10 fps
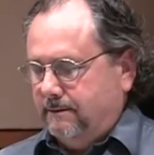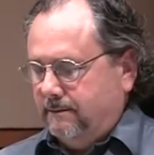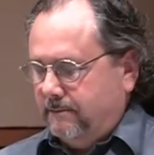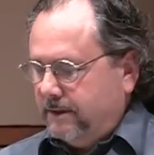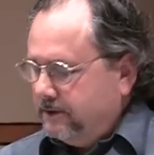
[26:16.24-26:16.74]

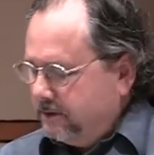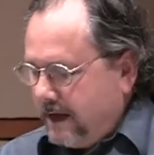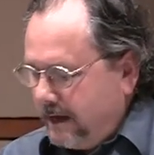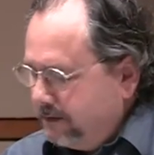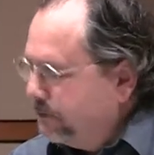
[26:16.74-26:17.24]
It is
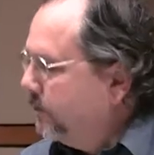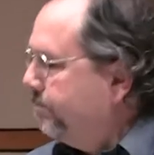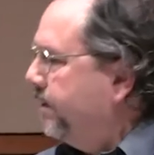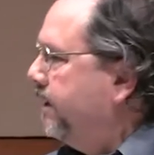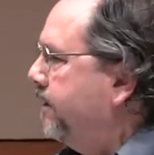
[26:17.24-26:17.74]
not to
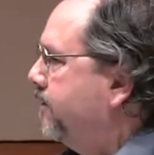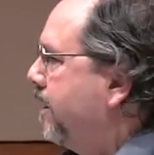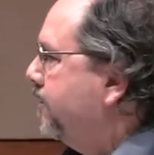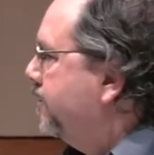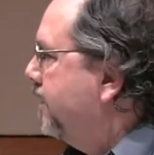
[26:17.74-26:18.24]
appease
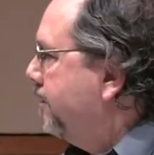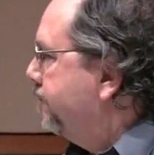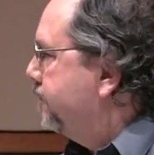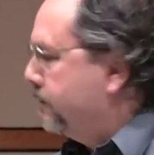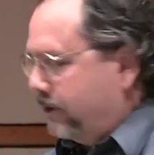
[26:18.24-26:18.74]
our
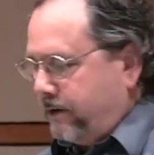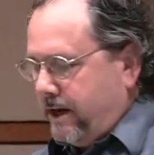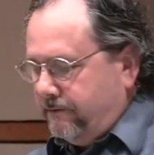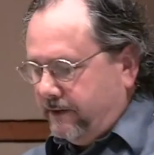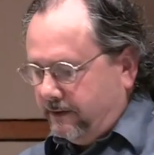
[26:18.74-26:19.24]
selfish
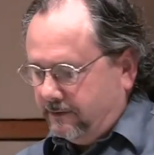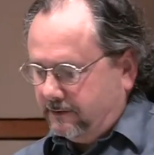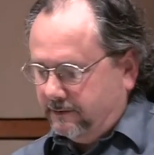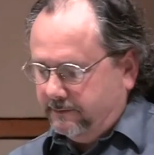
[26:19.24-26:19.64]
cravings.